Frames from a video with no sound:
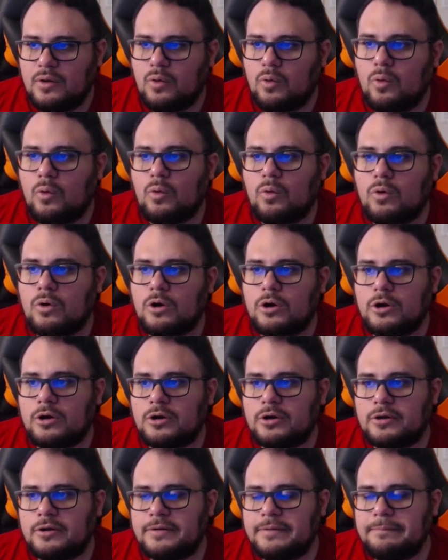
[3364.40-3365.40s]

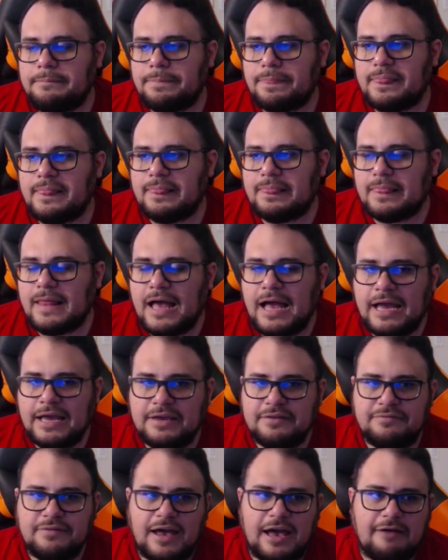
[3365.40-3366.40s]
or
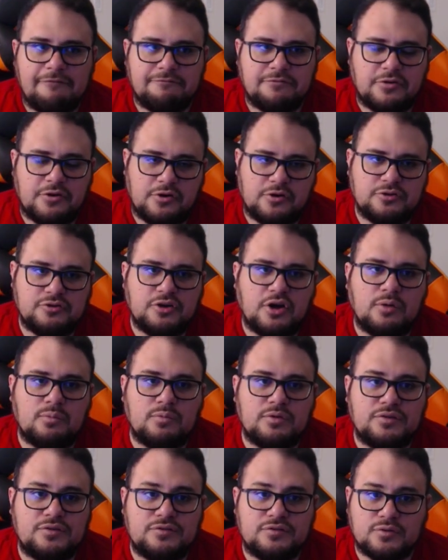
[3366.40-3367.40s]
life after you're done
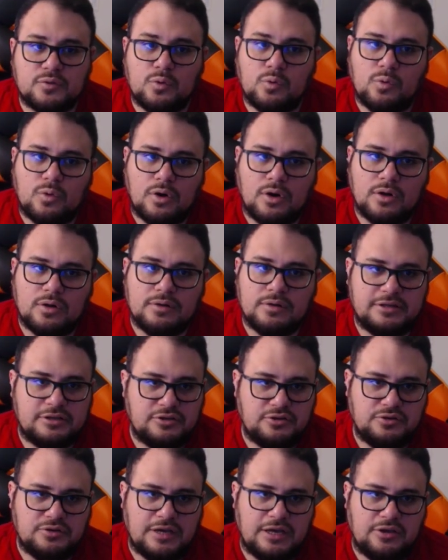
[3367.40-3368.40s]
with school
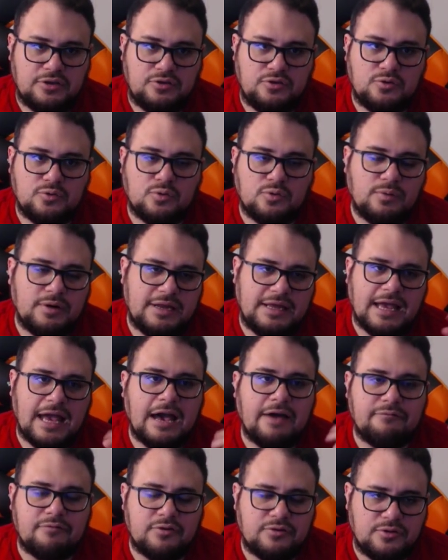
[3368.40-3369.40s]
and you already
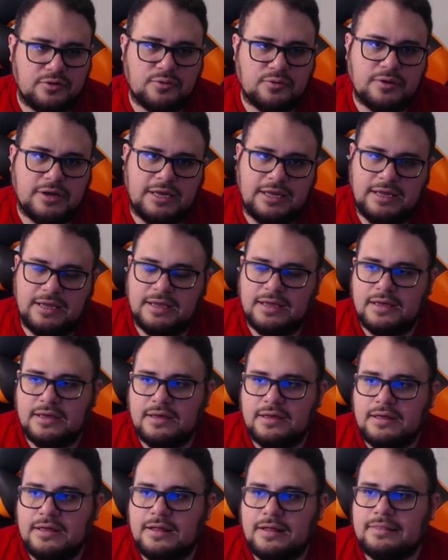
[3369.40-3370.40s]
have your degree,
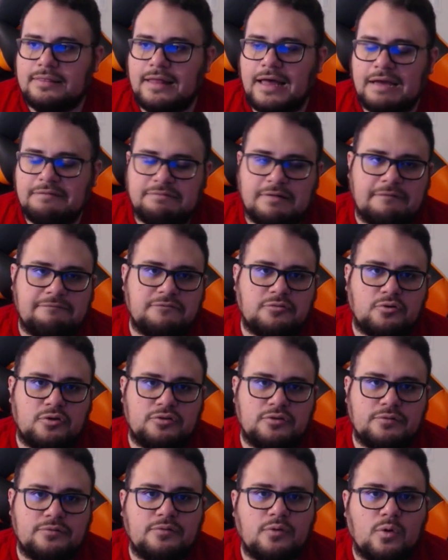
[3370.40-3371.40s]
life after a
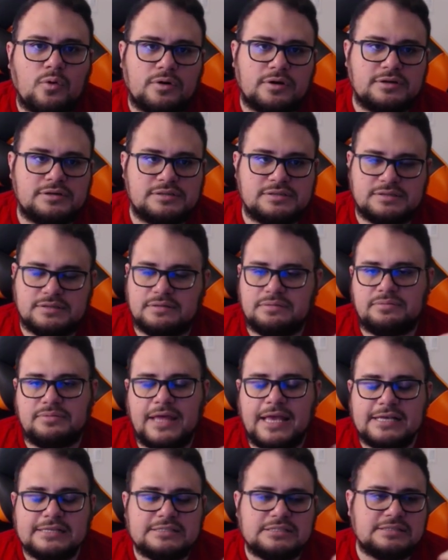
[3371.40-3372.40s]
divorce,
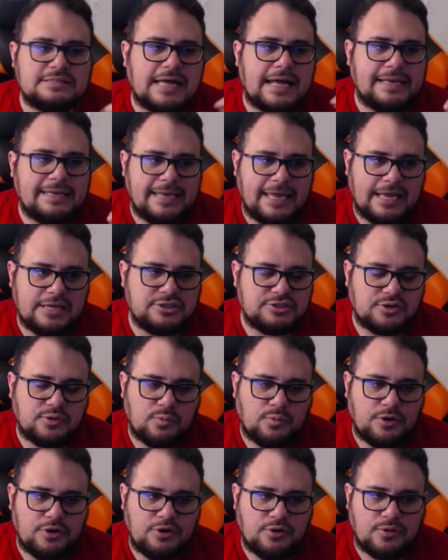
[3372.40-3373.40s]
things of that nature,
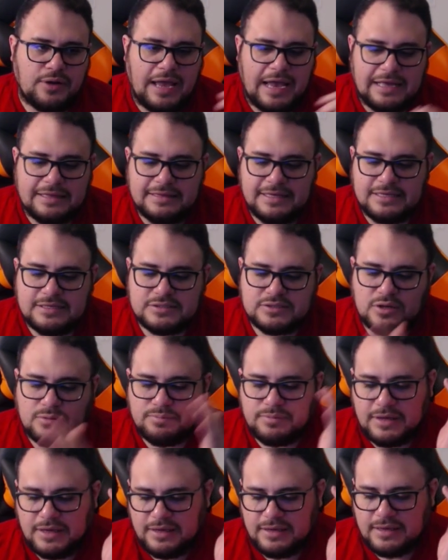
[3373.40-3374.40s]
where you're ending
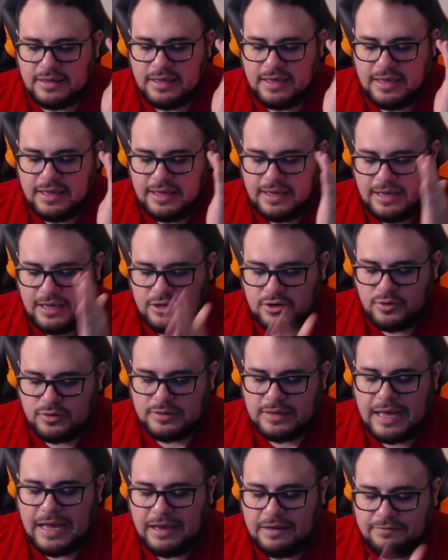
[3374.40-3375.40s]
something in your
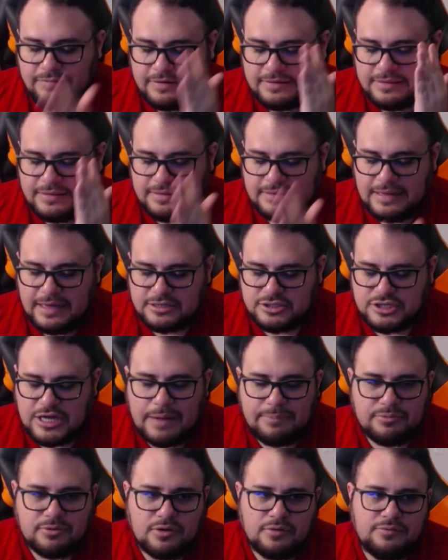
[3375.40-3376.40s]
life and a
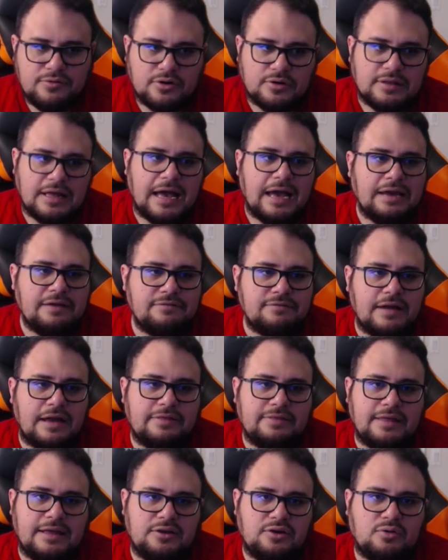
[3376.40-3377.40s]
chapter of your life,
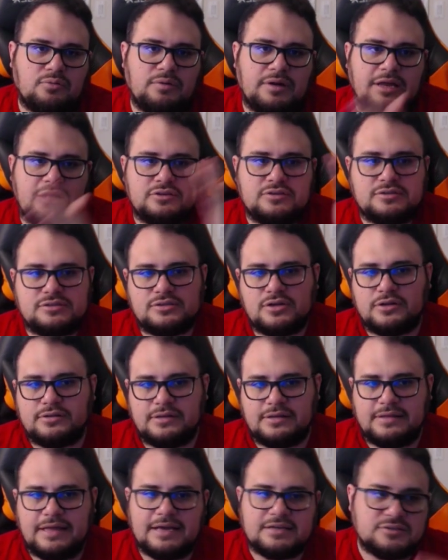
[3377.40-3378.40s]
and then you're ready to start
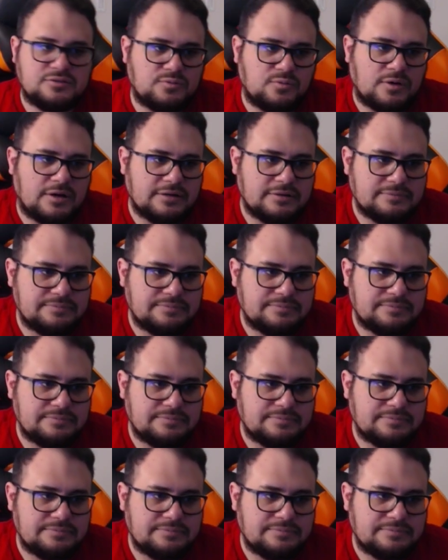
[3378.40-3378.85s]
the next one.